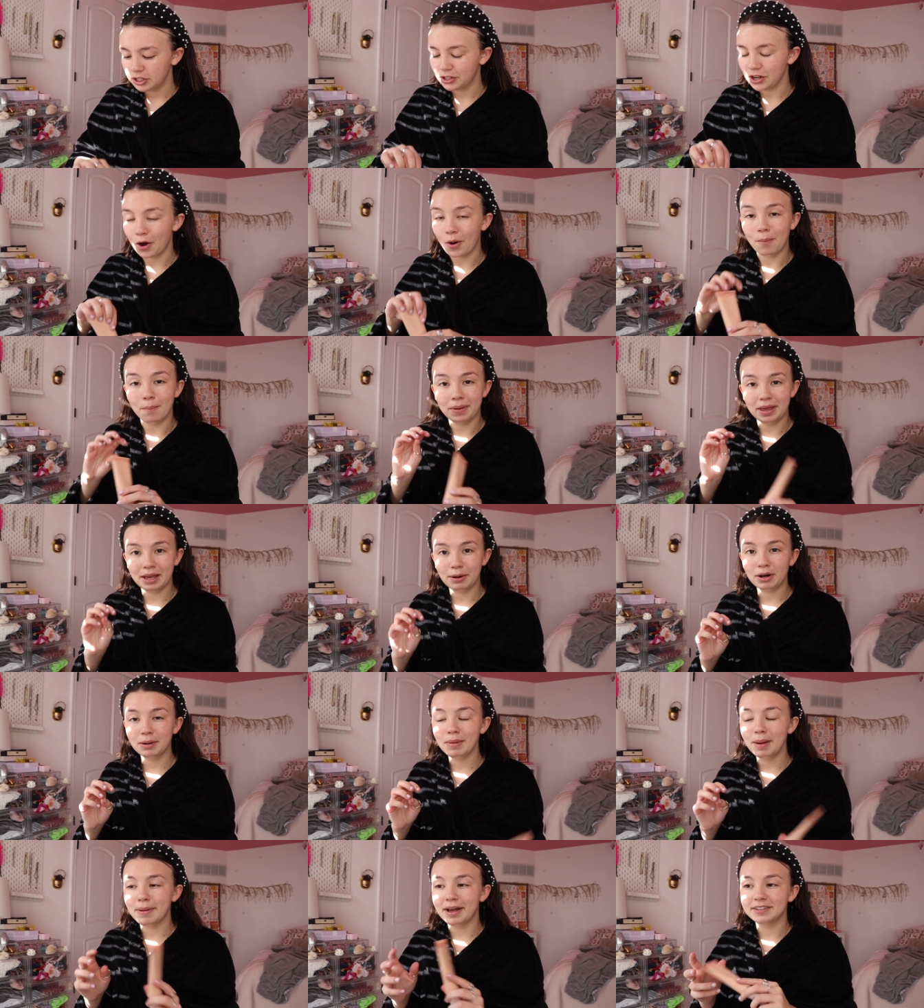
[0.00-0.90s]
so me and
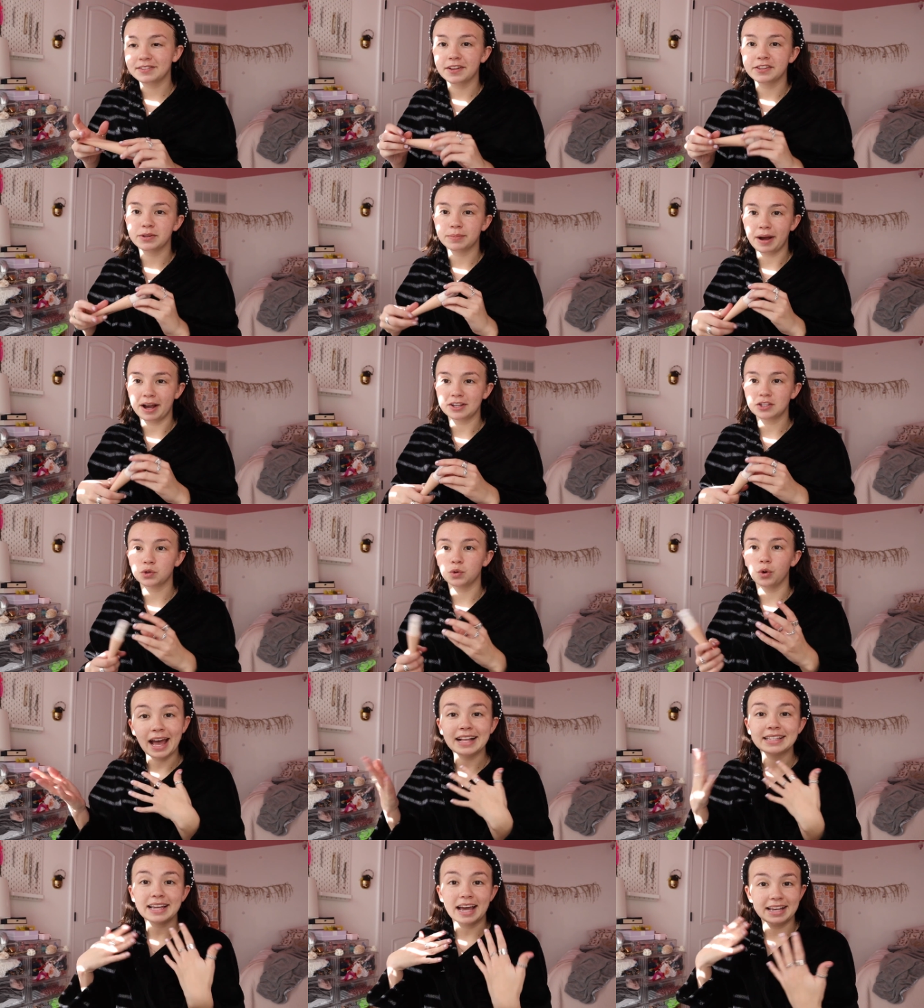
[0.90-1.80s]
one of my best friends from high
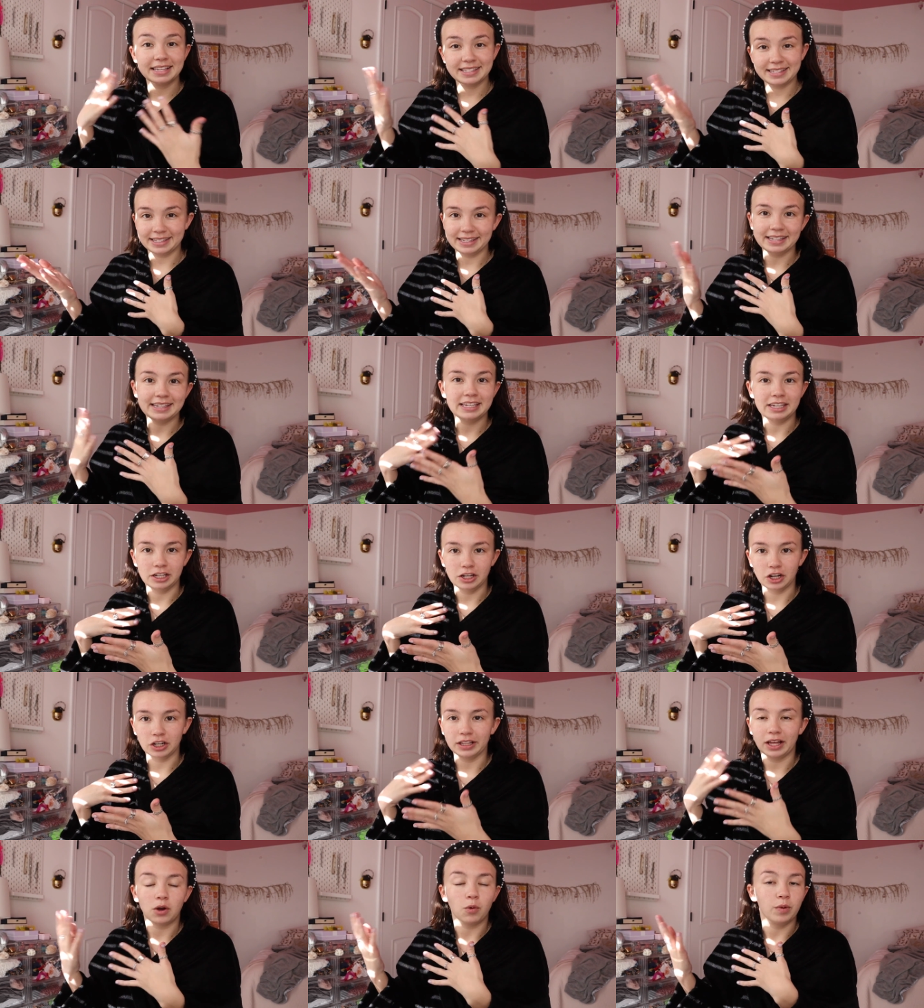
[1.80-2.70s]
school that I see
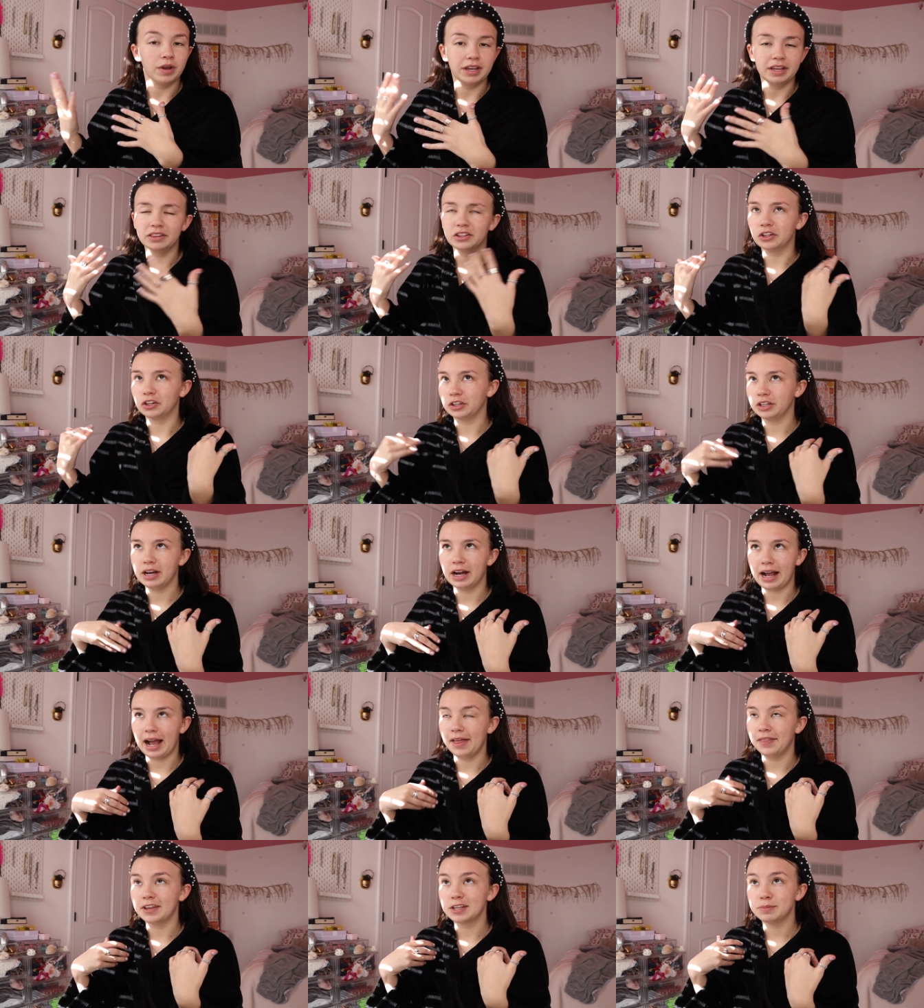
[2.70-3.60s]
here like we literally
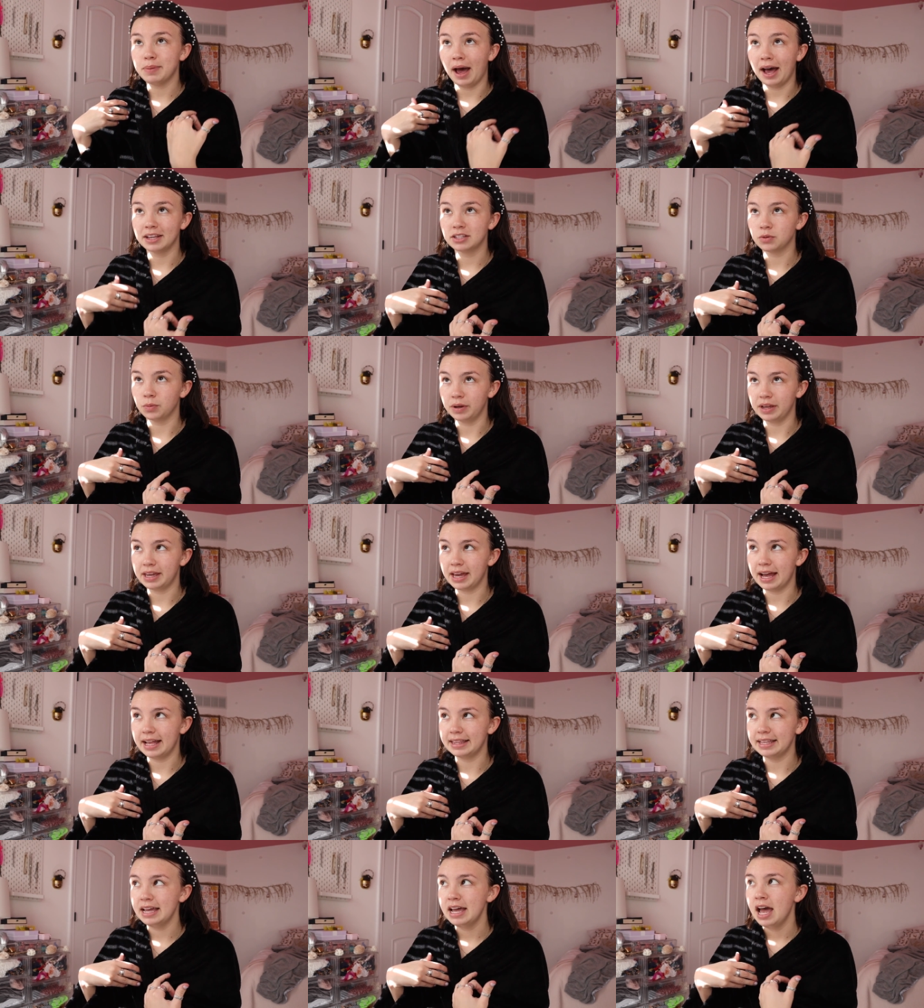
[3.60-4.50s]
hung out this past
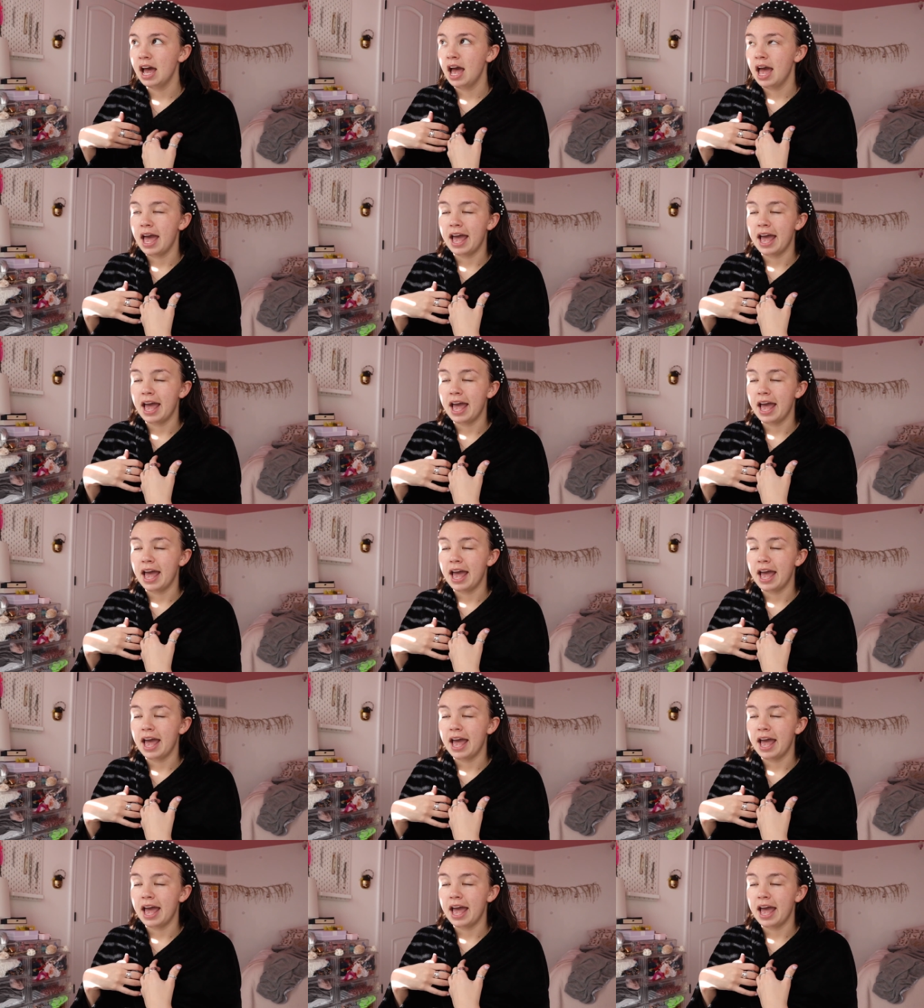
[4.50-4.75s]
weekend